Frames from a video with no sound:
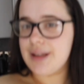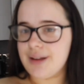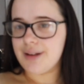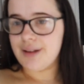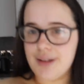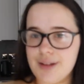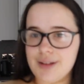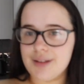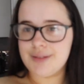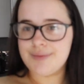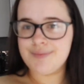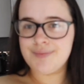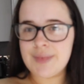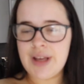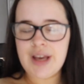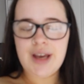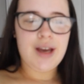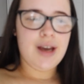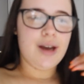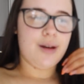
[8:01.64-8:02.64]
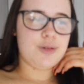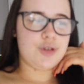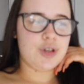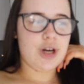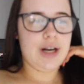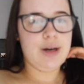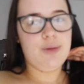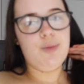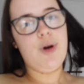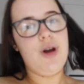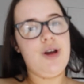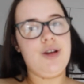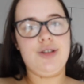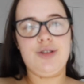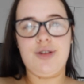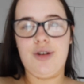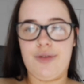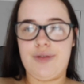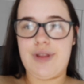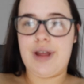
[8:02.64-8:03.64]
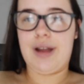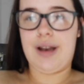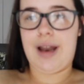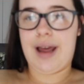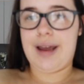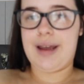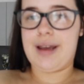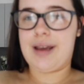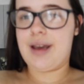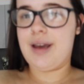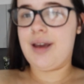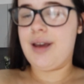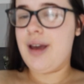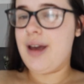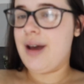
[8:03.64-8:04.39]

little, I'm trying to wear stuff that like,